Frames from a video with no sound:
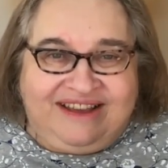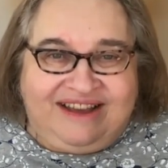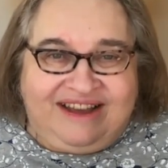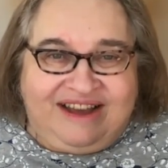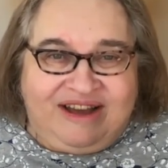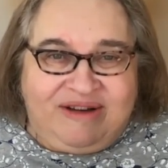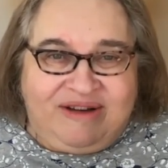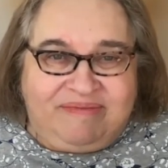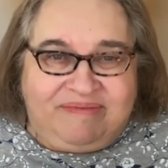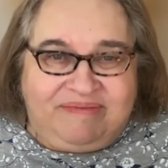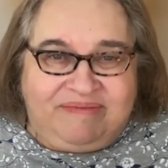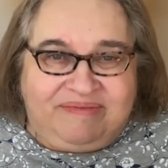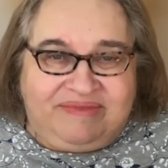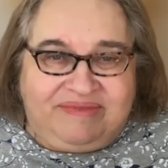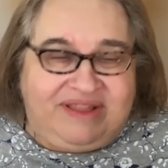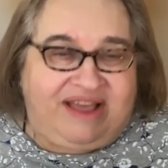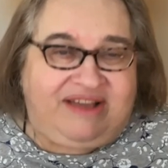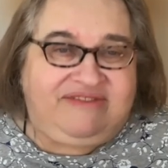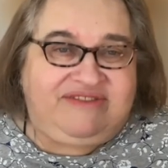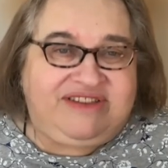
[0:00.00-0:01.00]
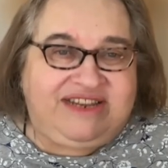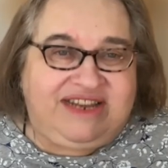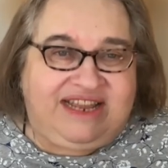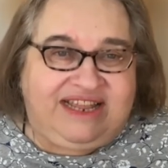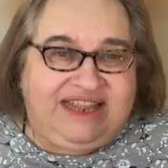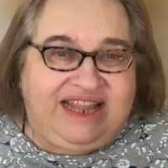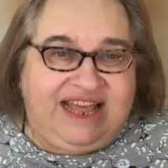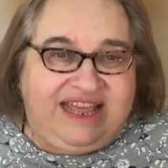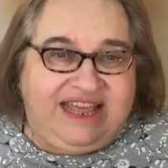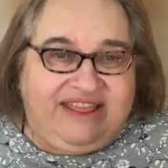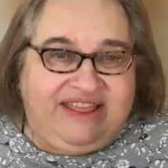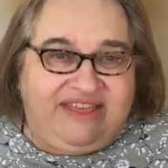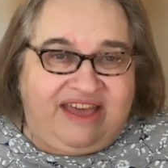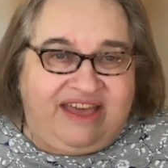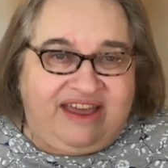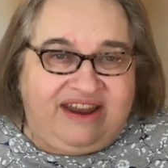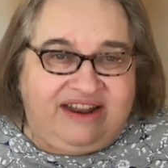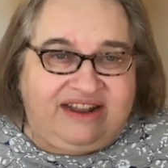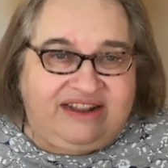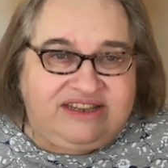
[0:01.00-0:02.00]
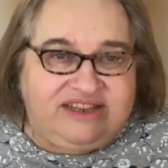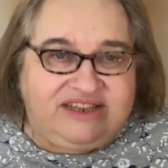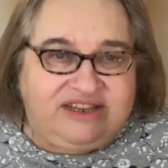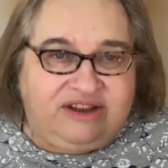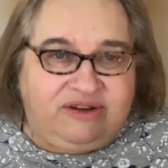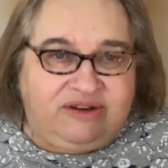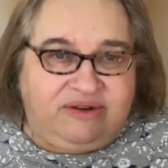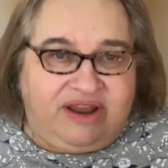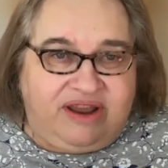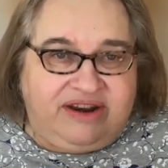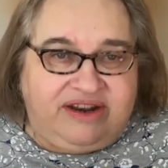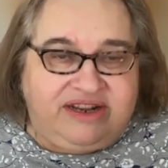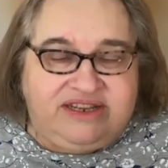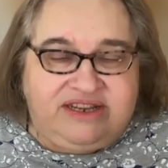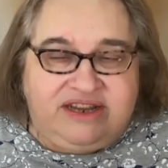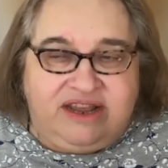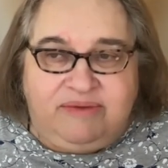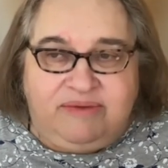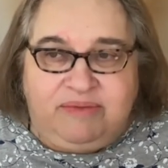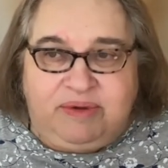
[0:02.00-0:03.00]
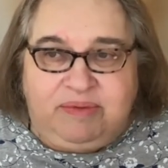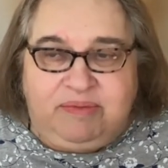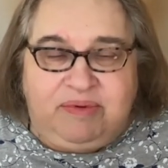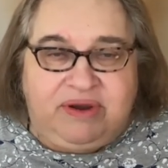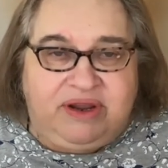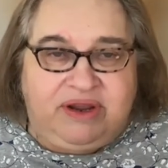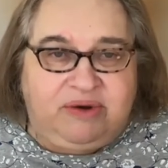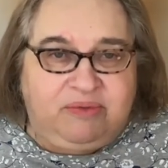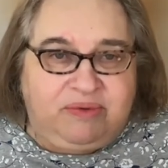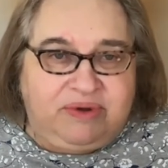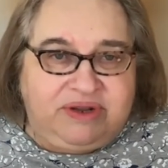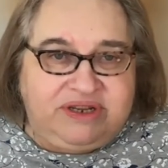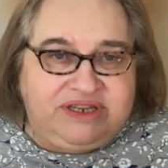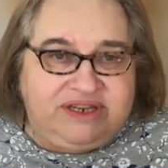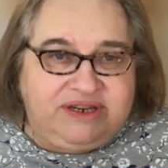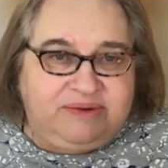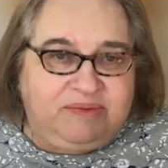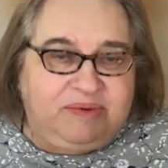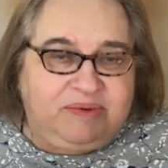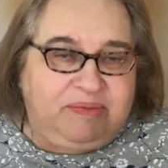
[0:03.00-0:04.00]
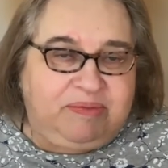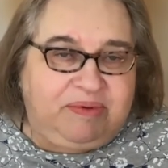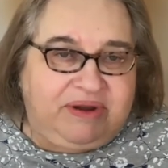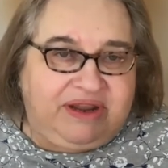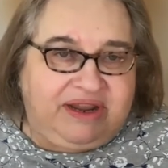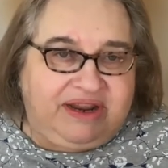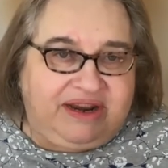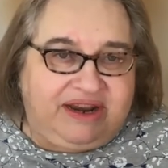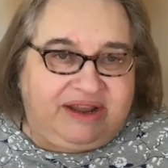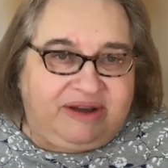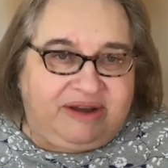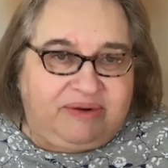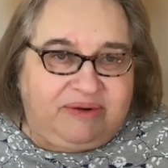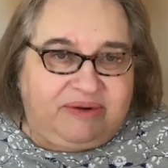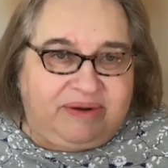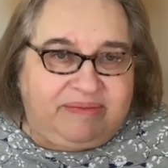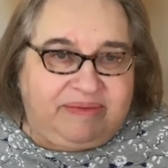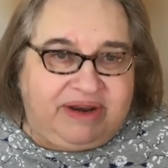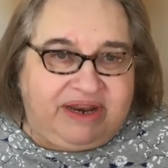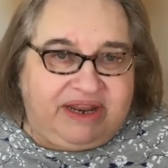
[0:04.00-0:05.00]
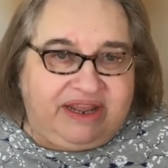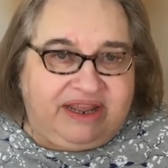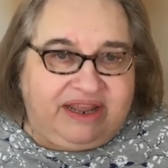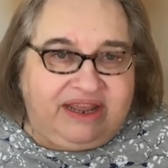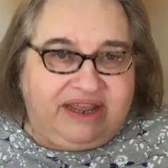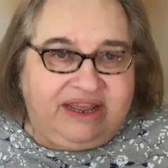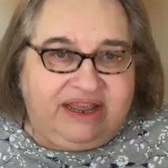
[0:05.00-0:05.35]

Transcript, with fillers: Um, life's not like that. And so anytime we bring in wisdom, we're bringing in equanimity.